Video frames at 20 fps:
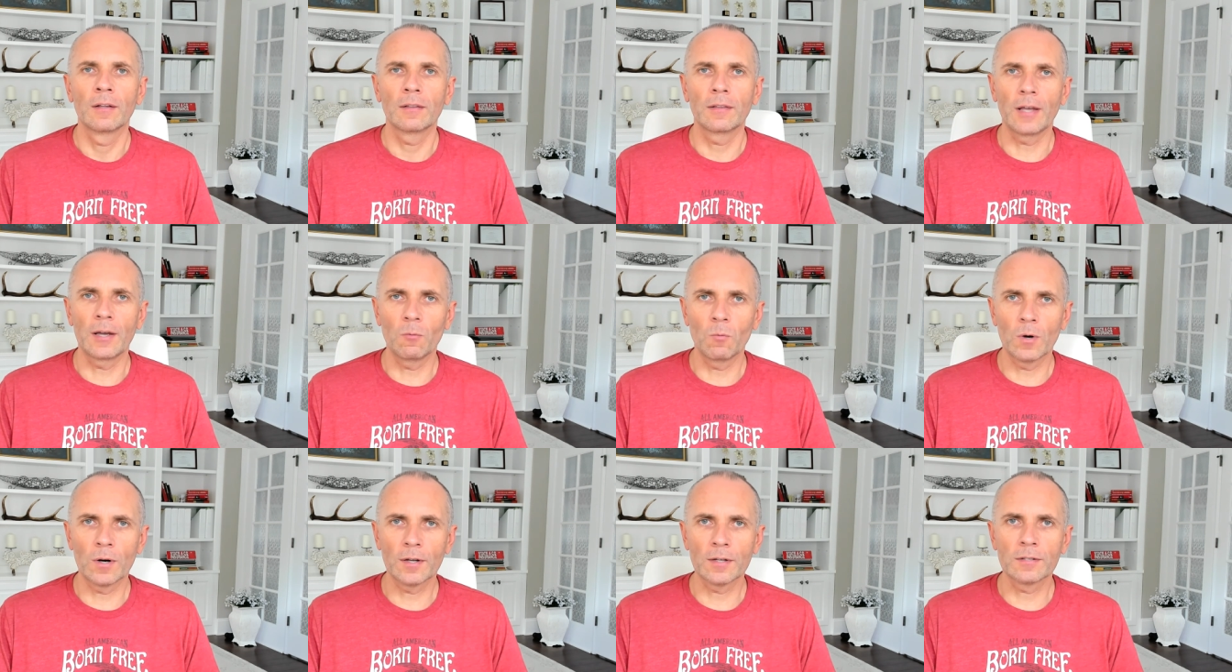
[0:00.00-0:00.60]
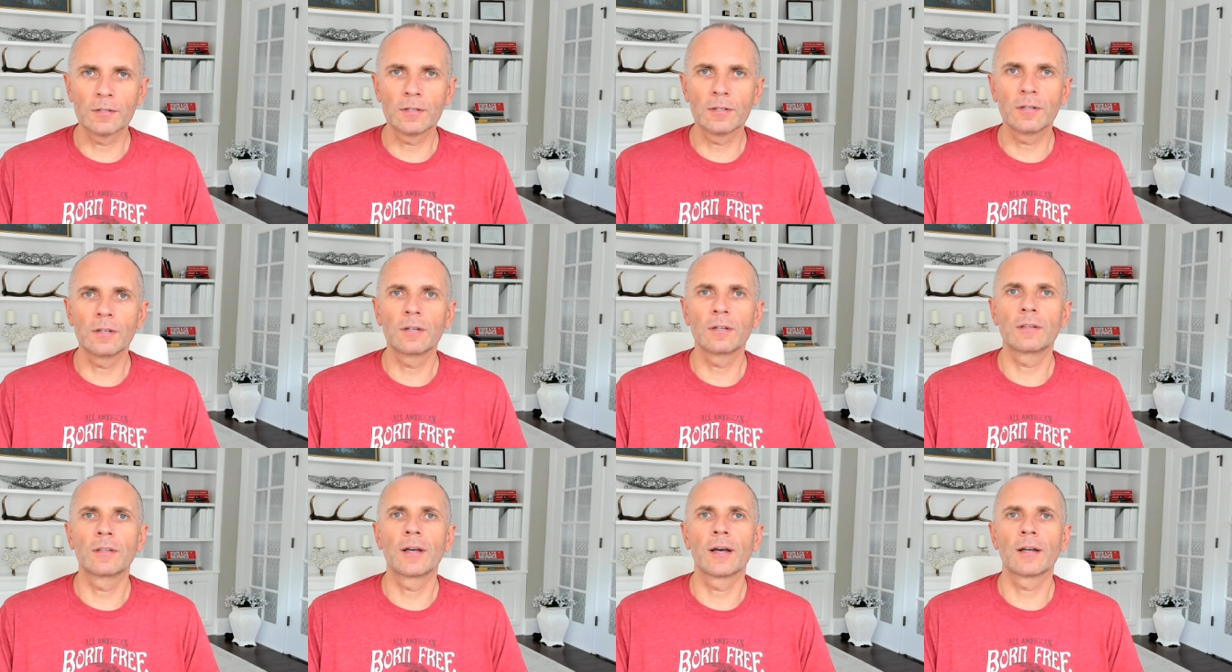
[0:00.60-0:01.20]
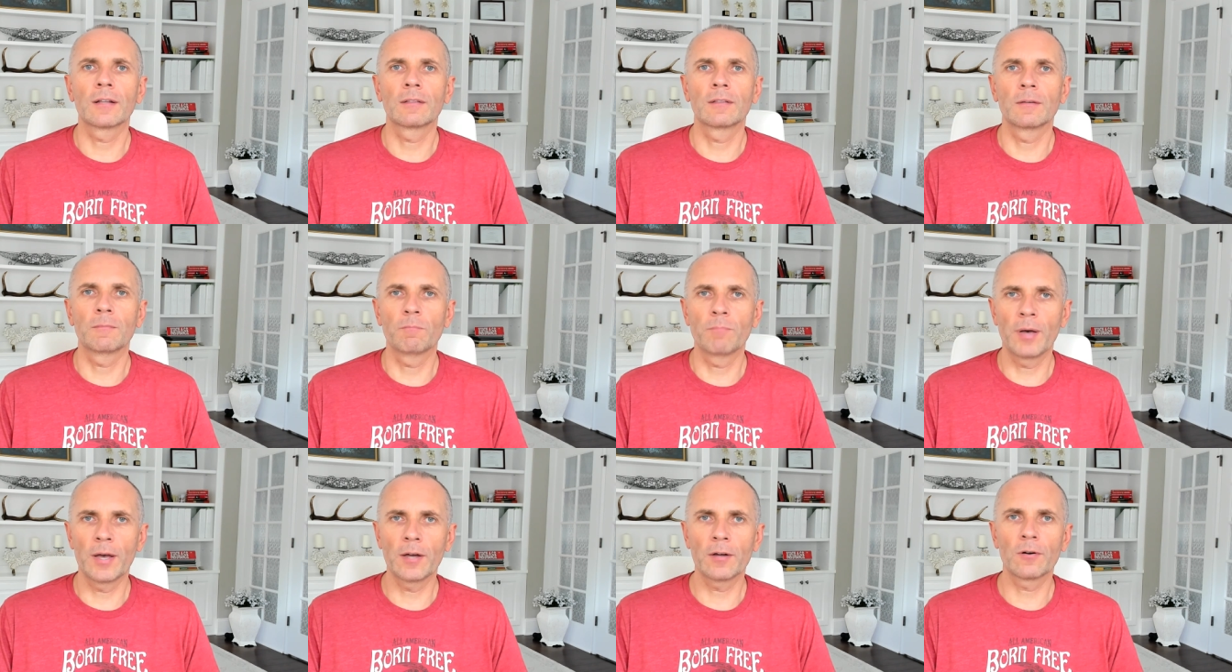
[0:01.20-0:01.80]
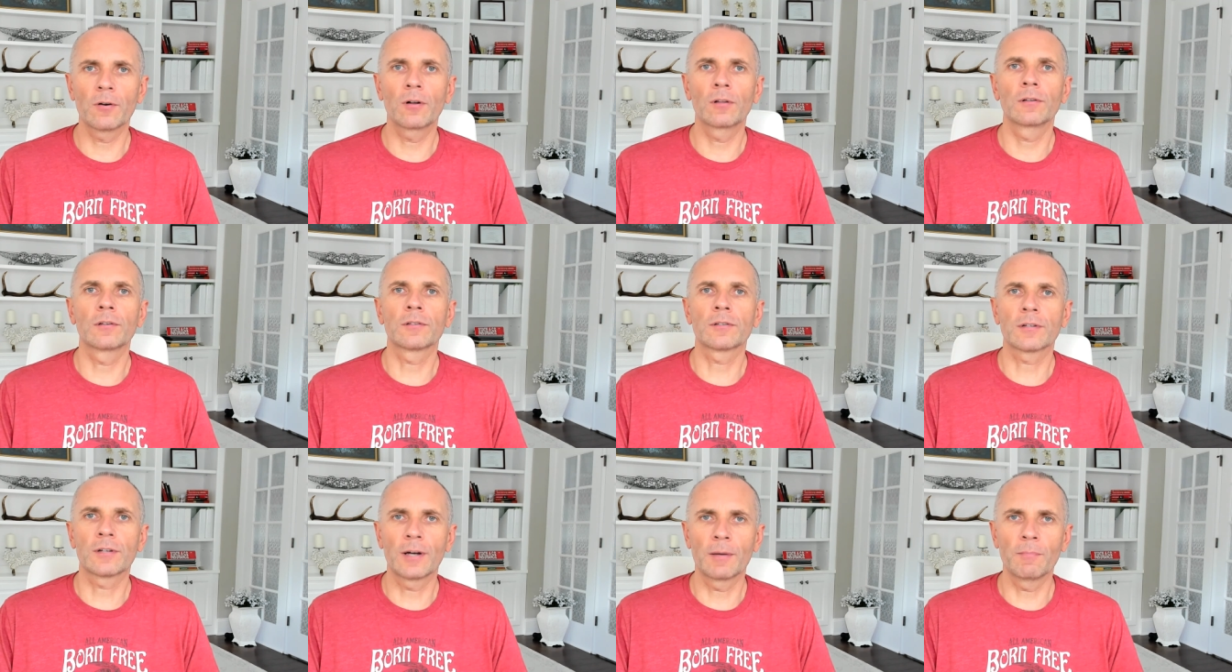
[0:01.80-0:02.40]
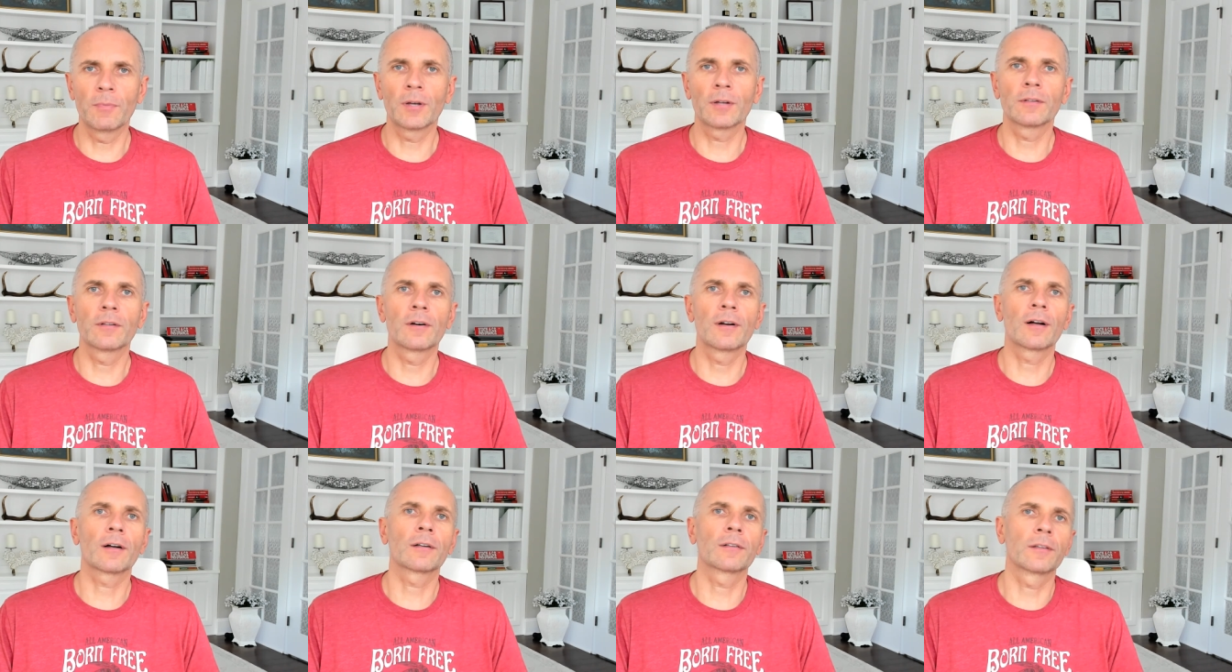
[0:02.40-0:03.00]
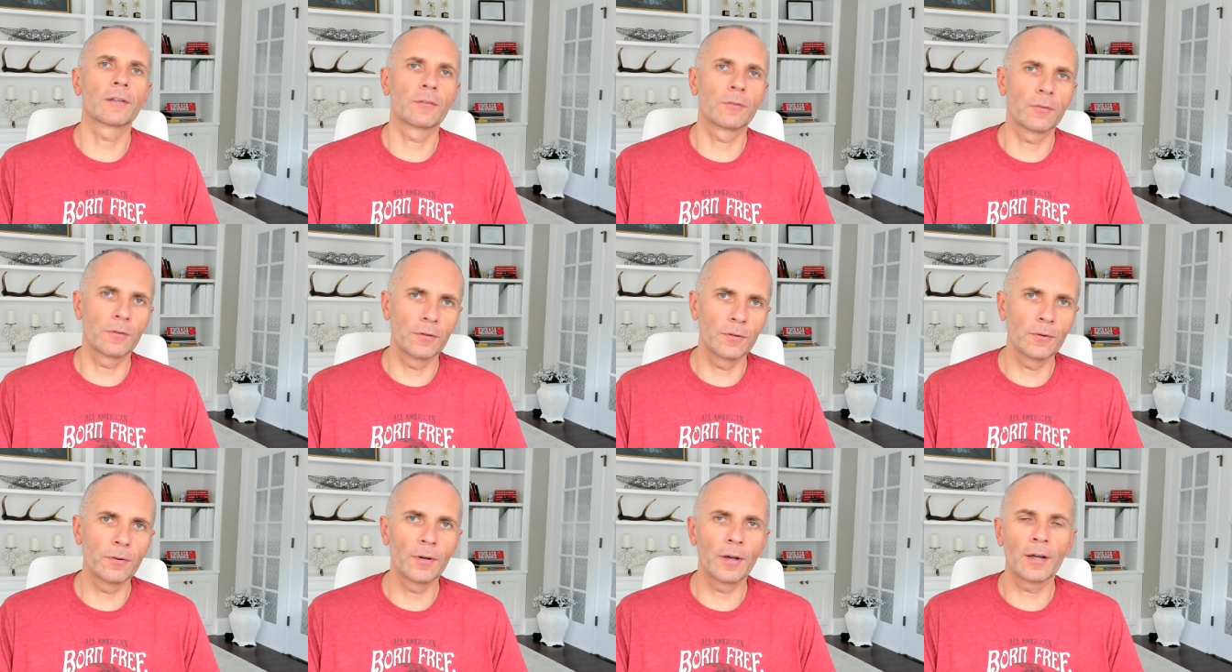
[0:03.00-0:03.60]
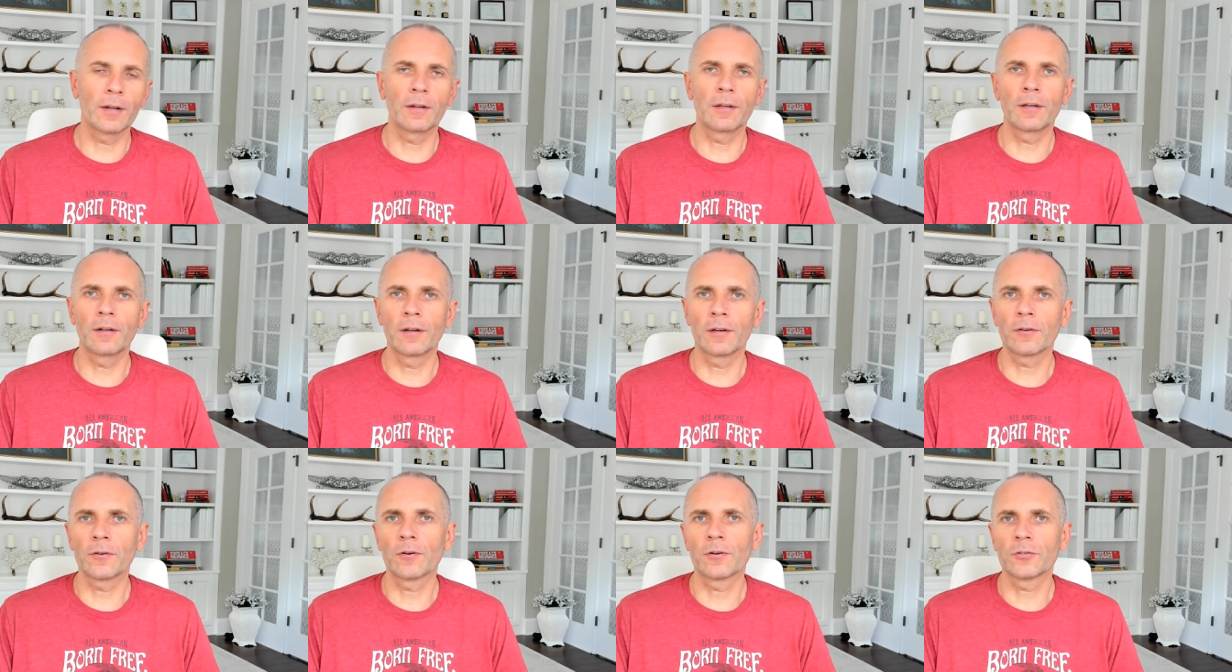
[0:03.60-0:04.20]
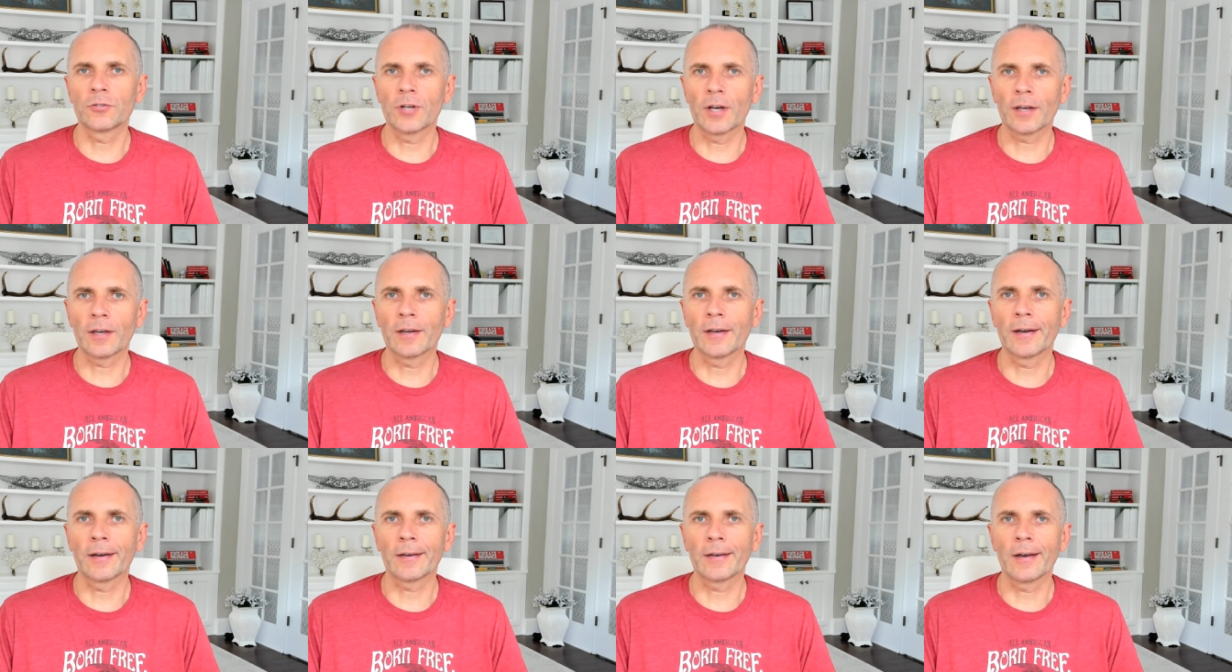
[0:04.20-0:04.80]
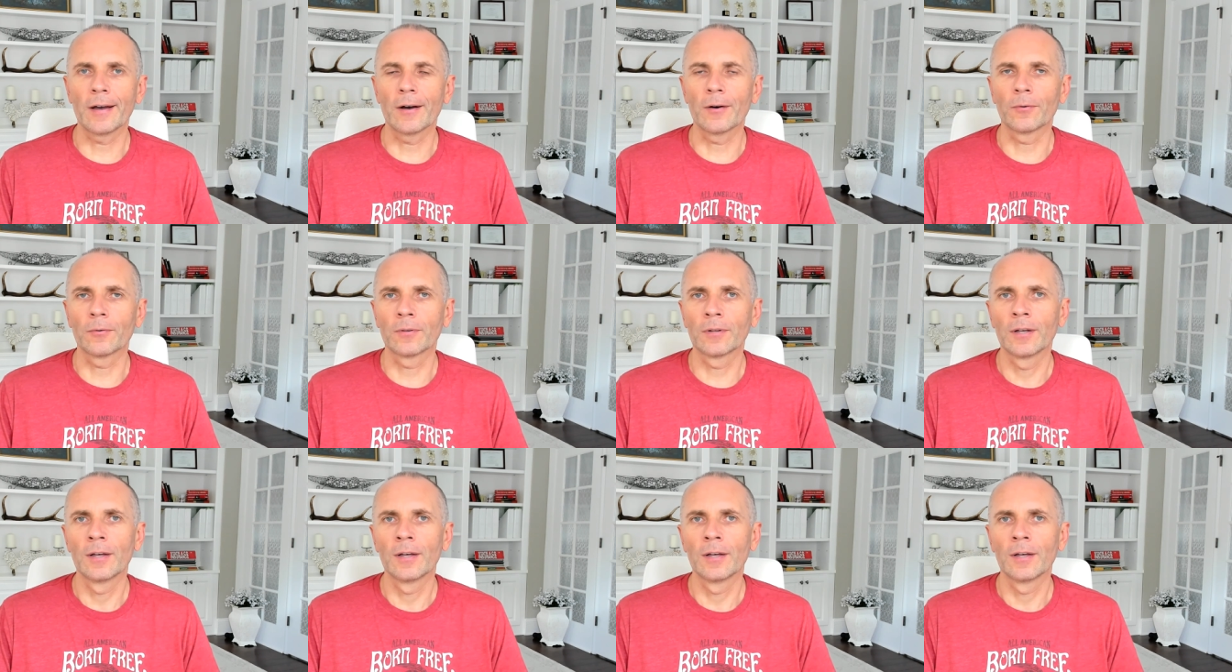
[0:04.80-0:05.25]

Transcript: They want to see that the payroll is coming directly to you and hitting your checking account.